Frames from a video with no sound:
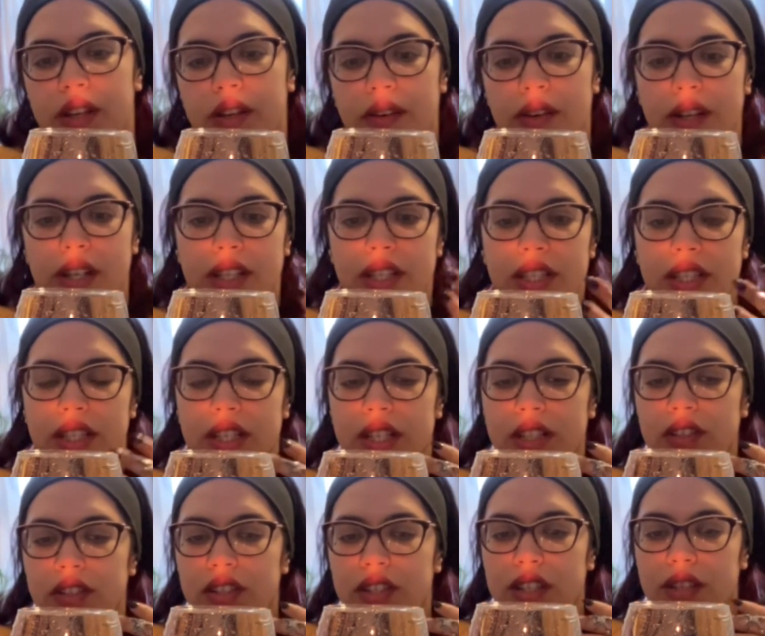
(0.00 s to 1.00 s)
You're in this
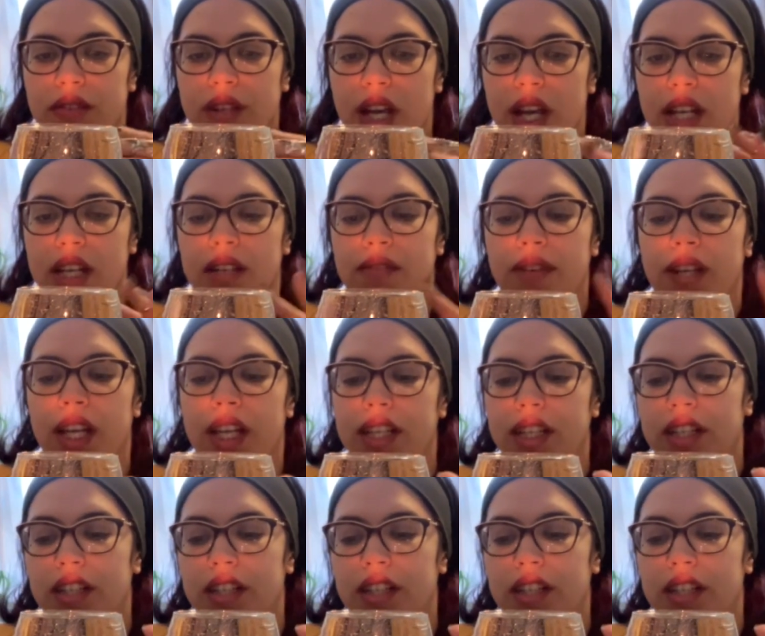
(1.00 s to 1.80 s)
energy of kind of like